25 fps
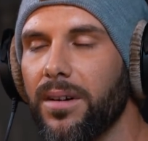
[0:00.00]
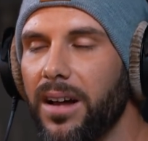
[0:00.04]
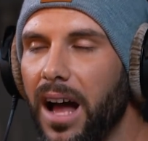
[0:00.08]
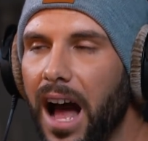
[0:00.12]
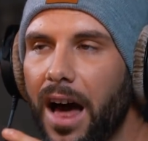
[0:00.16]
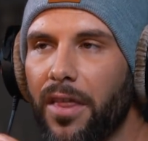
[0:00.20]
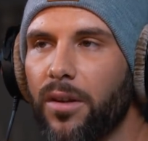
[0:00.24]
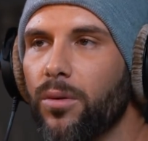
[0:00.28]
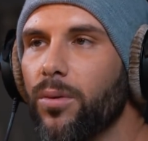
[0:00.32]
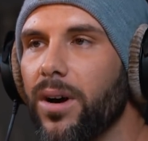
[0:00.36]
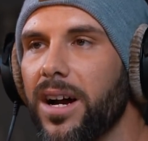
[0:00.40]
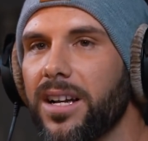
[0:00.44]

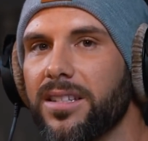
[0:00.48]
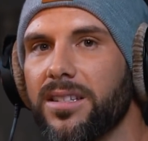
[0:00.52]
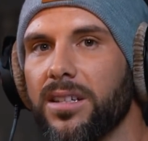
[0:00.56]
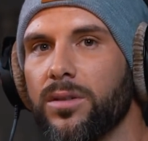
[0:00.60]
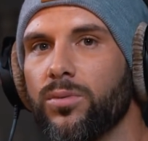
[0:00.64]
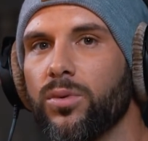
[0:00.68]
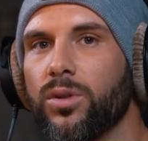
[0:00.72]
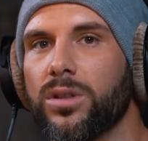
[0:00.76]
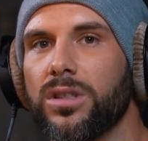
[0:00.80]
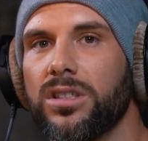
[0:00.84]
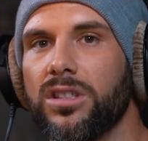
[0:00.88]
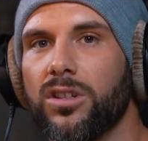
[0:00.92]
Otherwise it
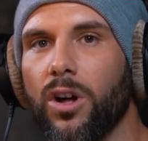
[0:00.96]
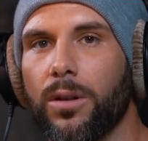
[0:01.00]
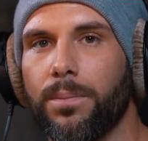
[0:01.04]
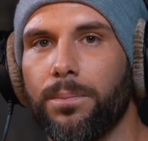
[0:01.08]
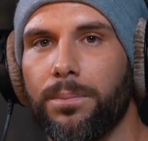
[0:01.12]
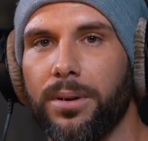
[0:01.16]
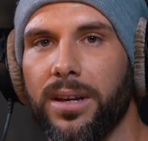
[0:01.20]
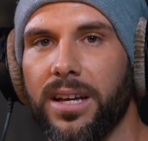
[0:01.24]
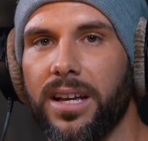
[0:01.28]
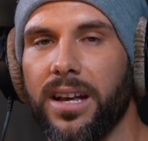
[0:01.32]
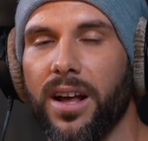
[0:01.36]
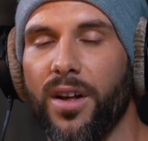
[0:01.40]
would not
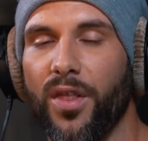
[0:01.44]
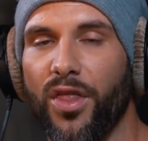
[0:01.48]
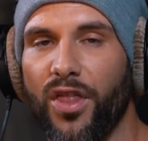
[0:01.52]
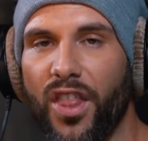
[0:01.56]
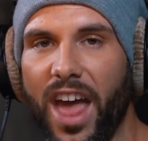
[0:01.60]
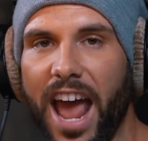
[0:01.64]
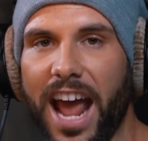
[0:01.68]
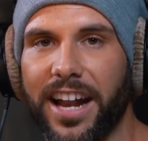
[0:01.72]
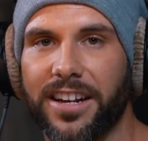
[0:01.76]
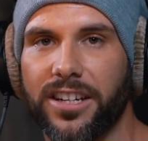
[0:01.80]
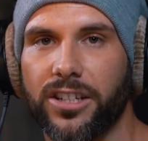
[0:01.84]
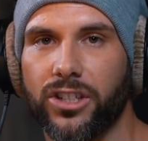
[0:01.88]
be
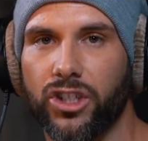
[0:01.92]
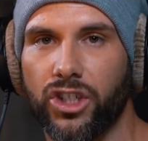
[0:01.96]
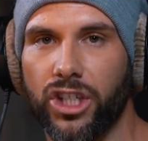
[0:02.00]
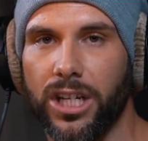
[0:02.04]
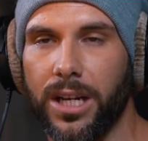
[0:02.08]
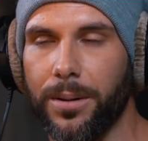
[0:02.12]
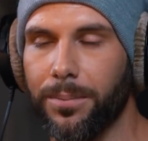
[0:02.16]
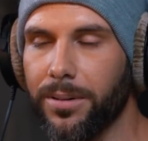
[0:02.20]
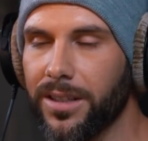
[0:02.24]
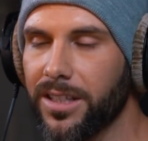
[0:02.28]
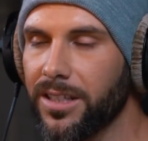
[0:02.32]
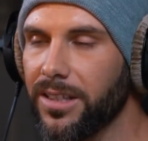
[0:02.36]
that
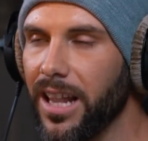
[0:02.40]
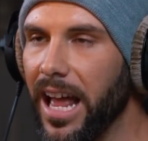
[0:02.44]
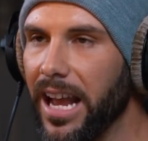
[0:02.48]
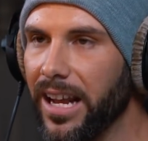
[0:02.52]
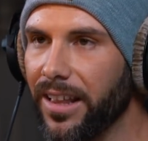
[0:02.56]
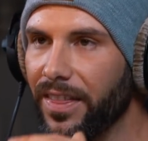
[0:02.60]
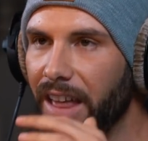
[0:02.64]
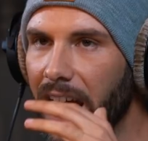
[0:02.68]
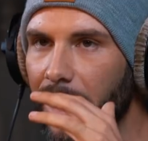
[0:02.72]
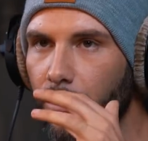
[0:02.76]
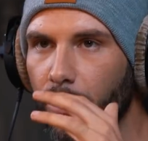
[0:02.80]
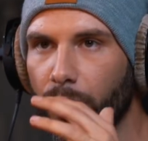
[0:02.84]
cheap. It's
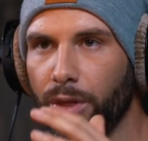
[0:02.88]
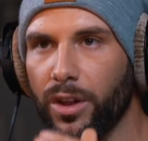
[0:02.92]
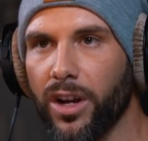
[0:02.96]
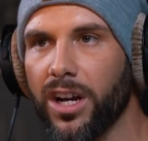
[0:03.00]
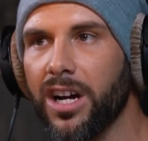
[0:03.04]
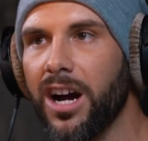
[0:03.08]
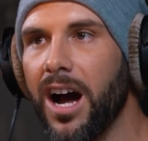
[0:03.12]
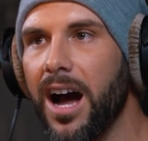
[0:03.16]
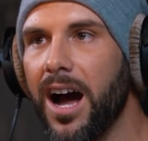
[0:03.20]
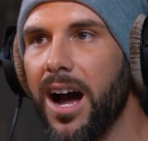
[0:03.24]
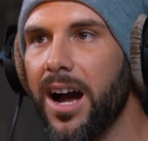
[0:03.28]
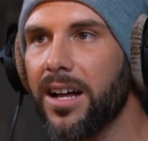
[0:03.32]
like that with a
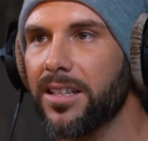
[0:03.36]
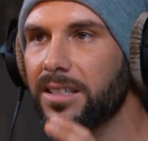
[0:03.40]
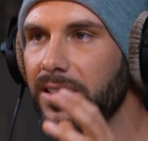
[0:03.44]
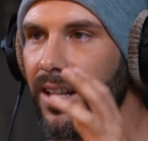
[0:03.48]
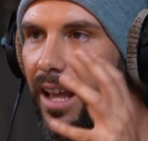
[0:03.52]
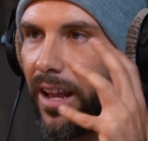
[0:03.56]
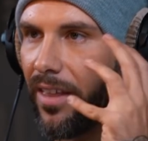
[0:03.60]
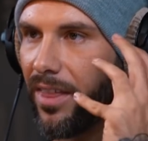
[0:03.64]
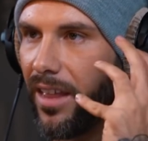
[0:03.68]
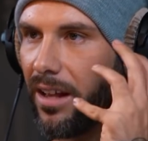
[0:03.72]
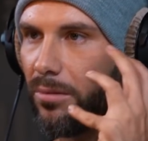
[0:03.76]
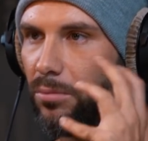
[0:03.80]
car, it's
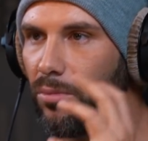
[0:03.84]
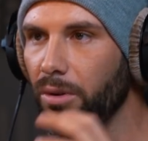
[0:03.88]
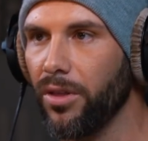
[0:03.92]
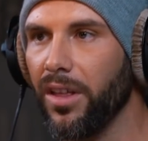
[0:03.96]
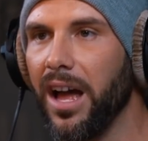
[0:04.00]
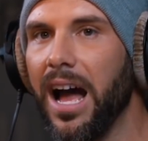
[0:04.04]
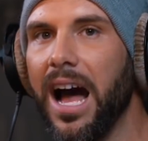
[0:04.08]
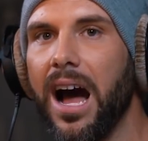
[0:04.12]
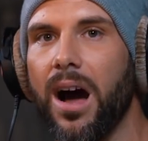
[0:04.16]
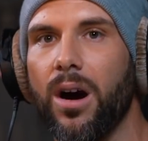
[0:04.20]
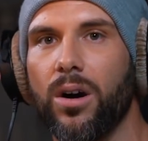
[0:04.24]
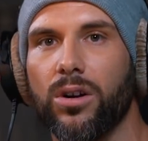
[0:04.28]
like that with a
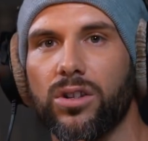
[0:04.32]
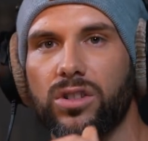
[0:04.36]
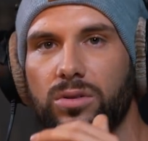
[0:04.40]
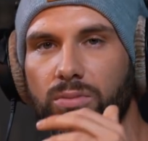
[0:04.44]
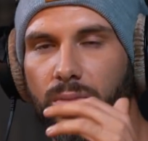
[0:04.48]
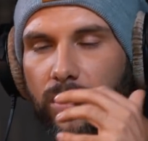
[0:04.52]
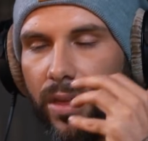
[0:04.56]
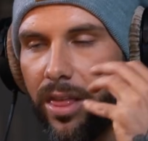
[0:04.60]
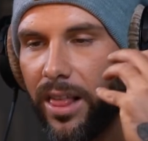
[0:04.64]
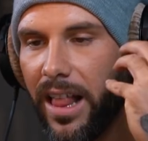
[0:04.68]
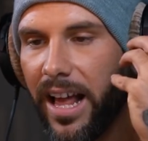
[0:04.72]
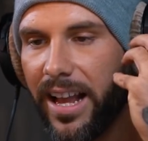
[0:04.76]
house,
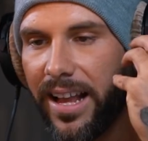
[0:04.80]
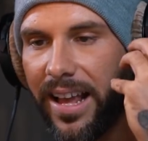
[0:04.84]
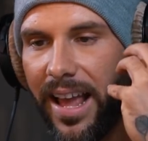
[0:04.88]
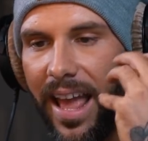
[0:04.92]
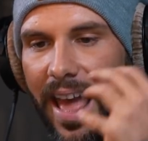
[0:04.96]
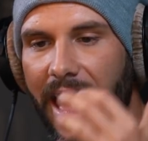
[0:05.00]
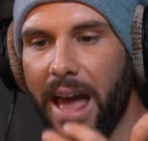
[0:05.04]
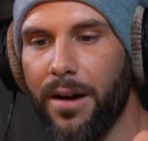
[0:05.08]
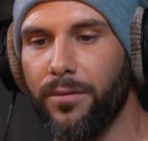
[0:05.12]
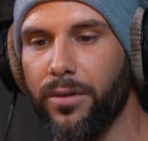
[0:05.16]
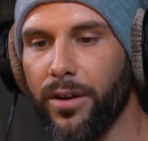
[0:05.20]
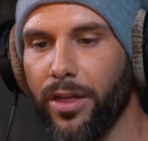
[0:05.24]
with like
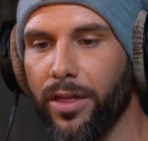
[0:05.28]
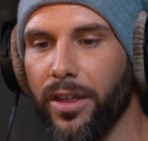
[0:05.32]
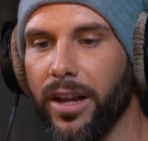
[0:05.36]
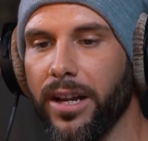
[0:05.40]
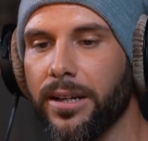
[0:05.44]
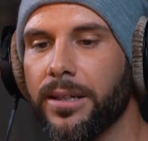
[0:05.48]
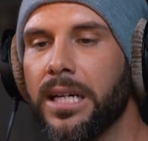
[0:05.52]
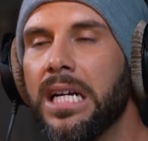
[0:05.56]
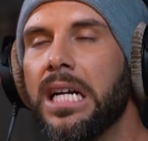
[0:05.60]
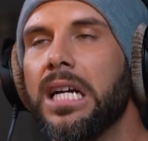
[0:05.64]
everything.